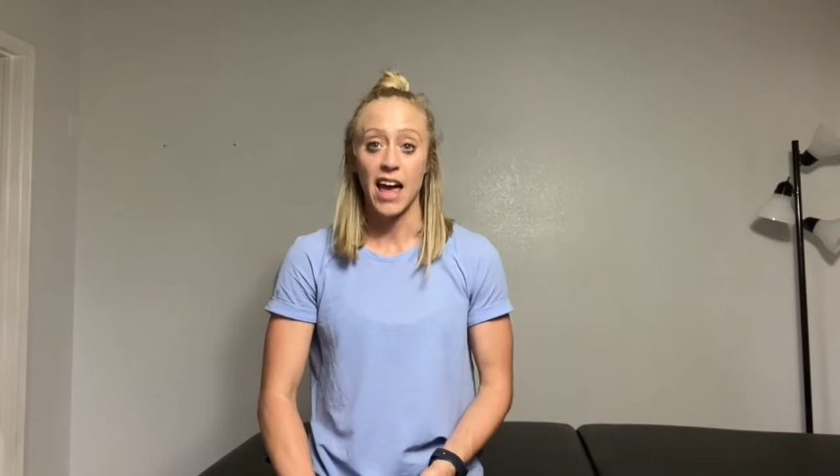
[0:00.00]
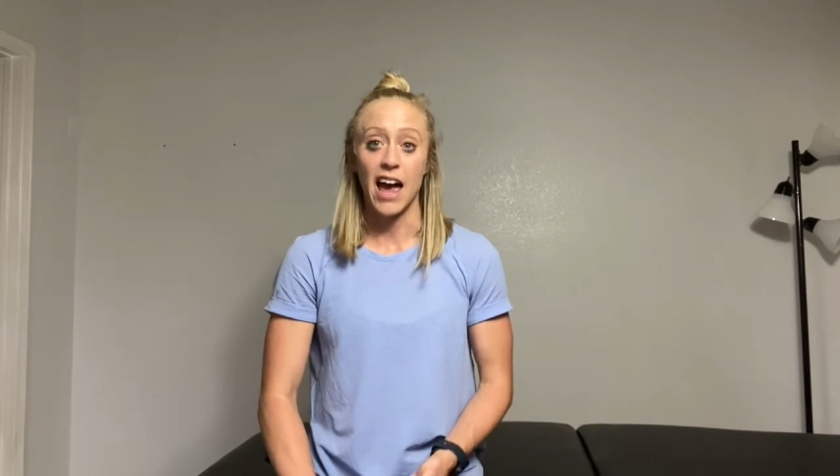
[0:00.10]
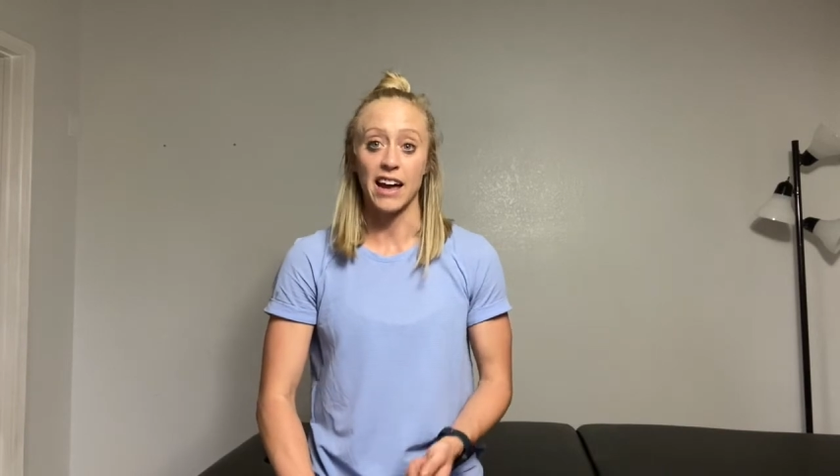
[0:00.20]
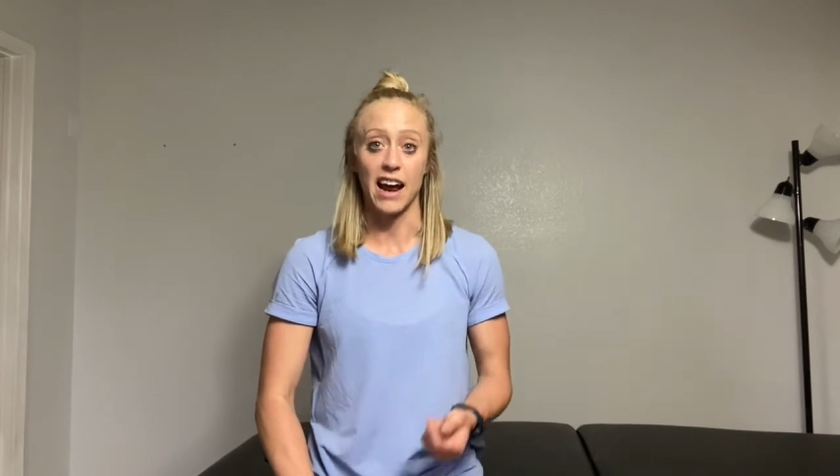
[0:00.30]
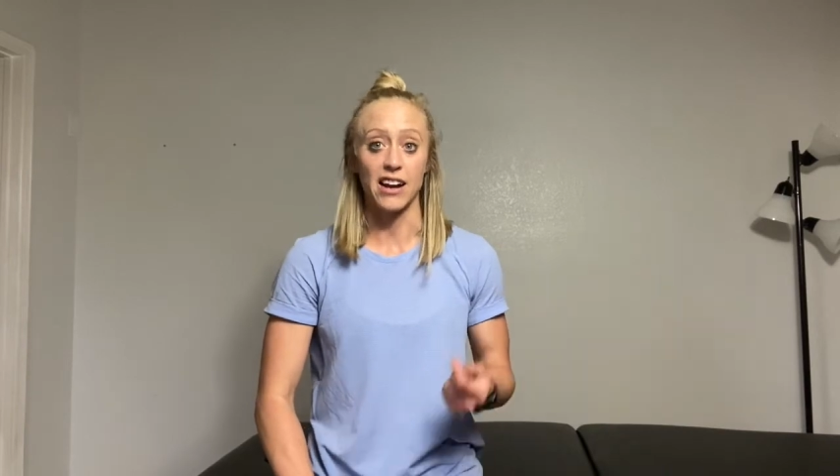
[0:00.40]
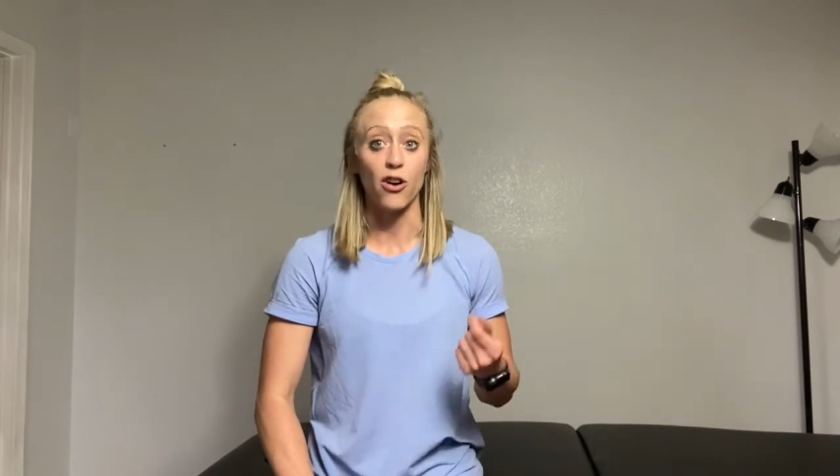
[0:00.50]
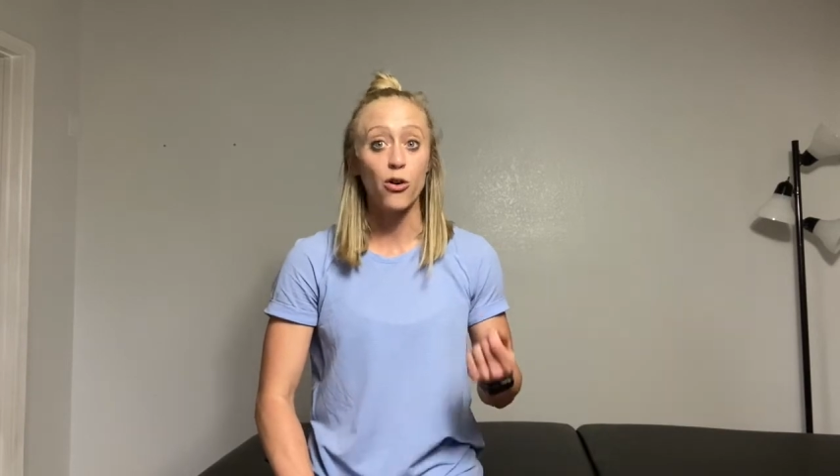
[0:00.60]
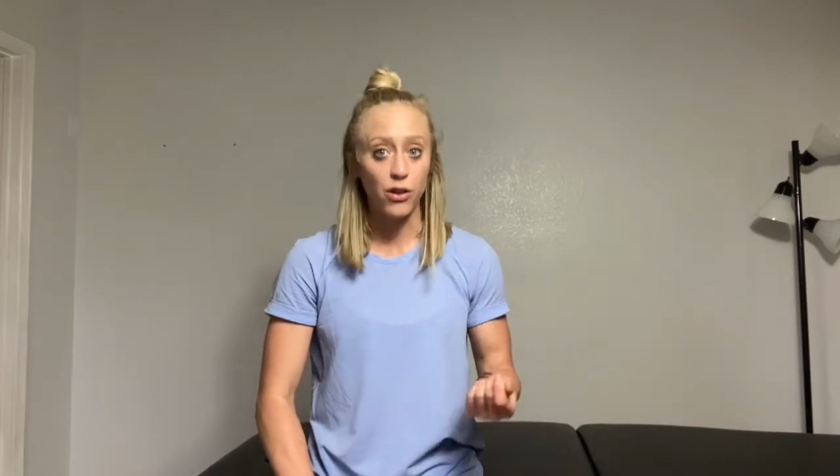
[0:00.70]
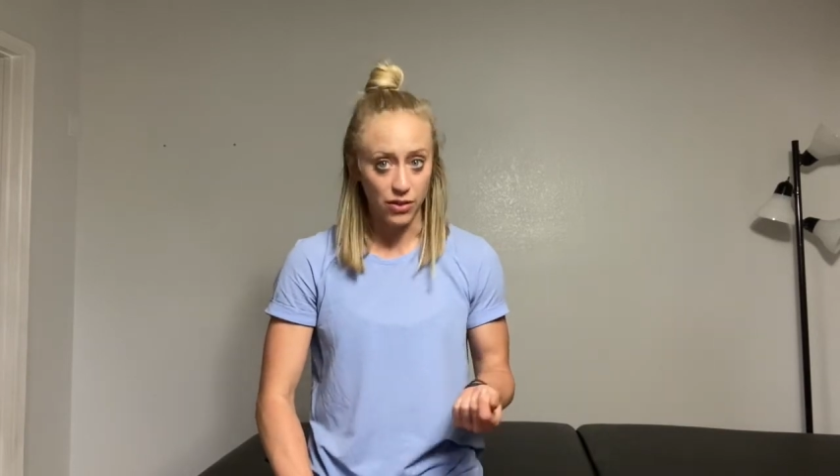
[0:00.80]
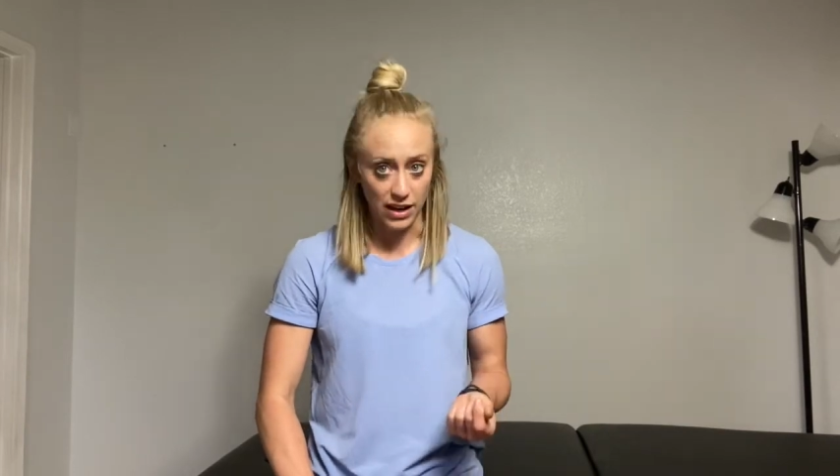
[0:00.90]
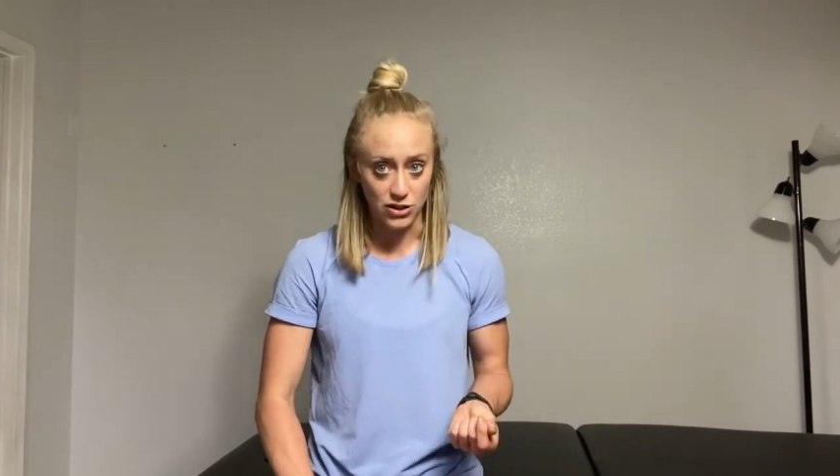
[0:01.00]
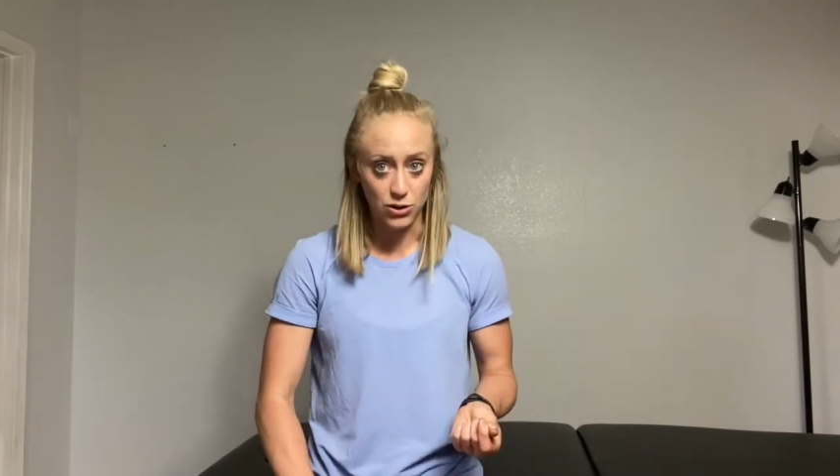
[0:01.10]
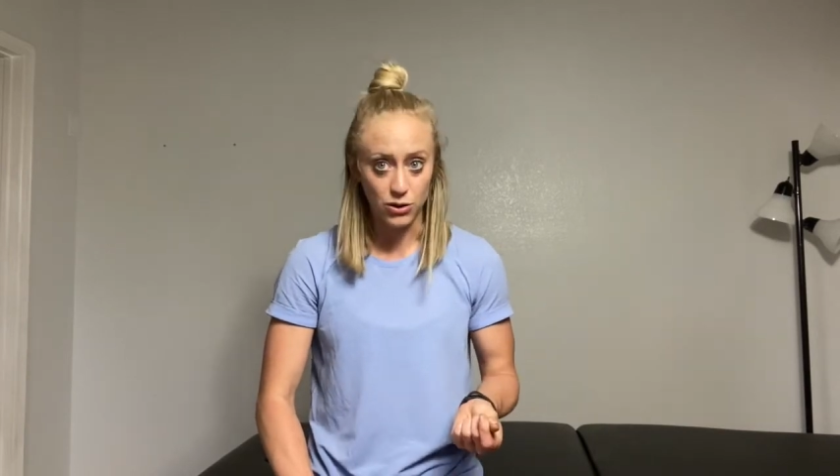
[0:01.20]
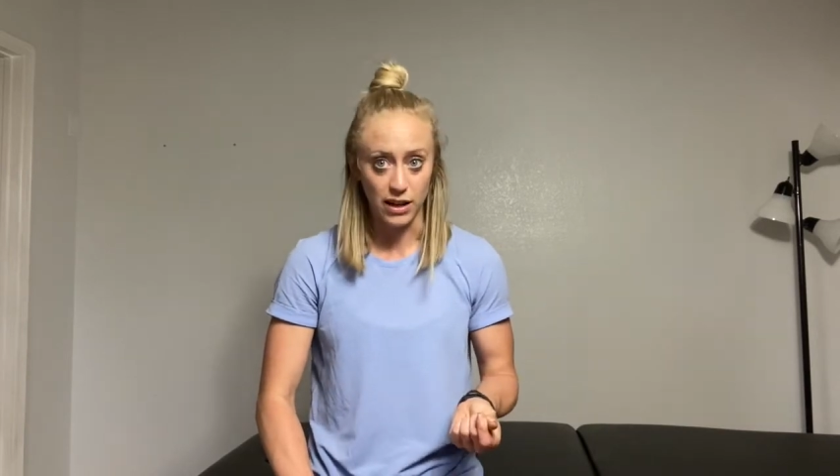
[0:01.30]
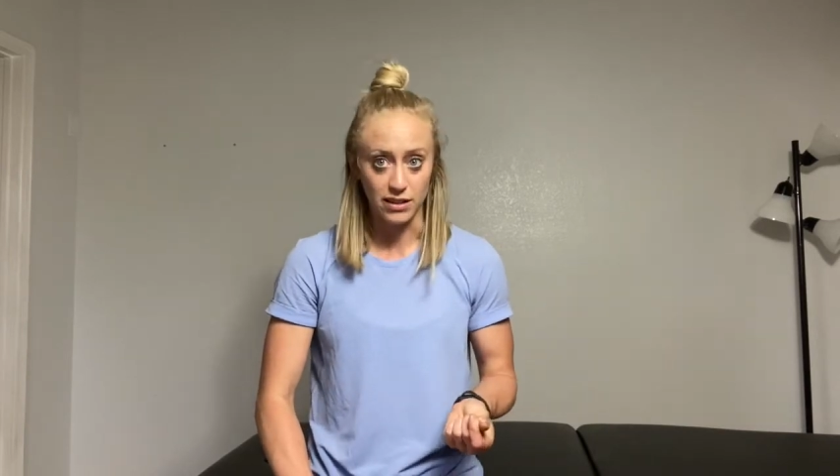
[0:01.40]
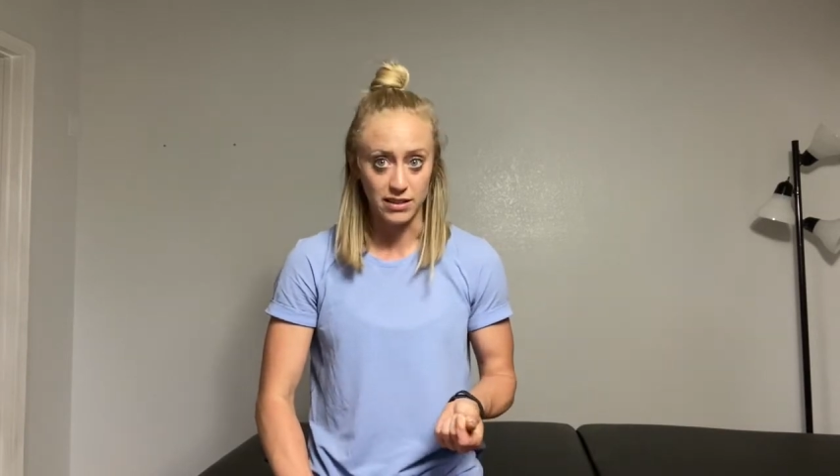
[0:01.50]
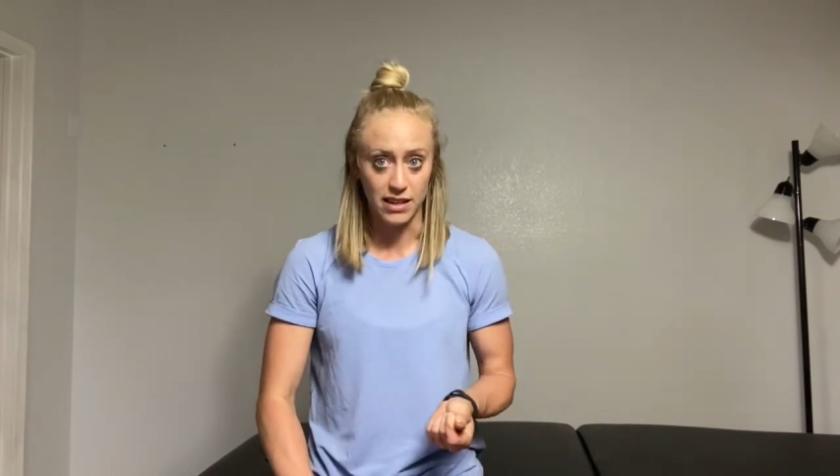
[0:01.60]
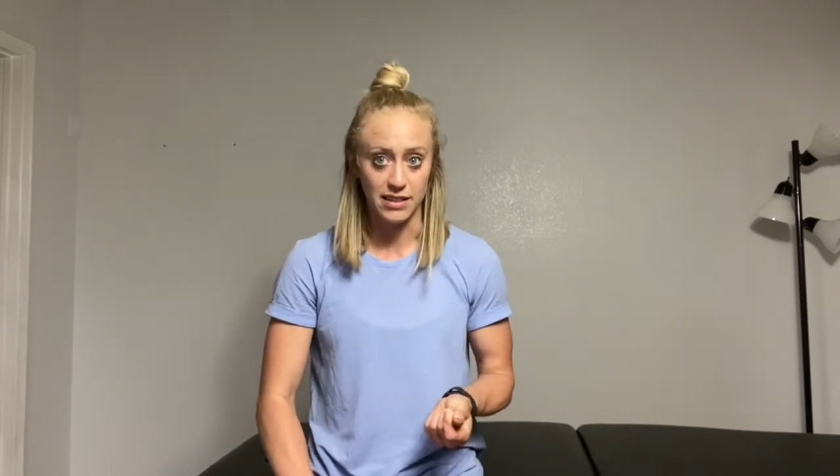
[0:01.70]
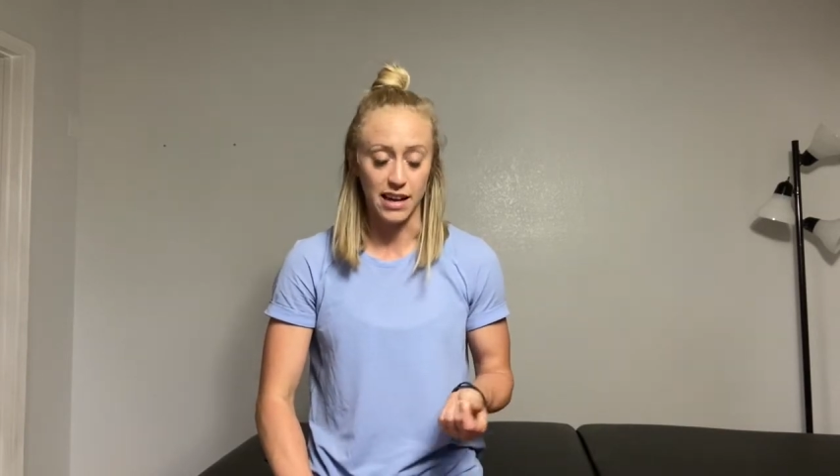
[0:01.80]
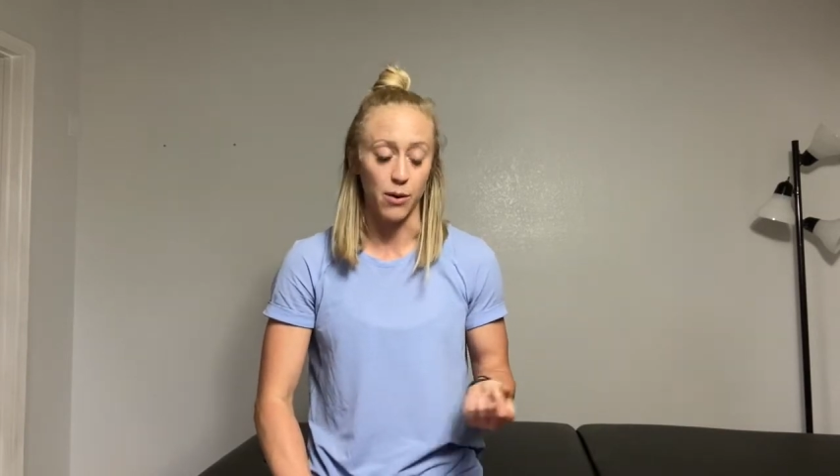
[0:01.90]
And I know that they do this because I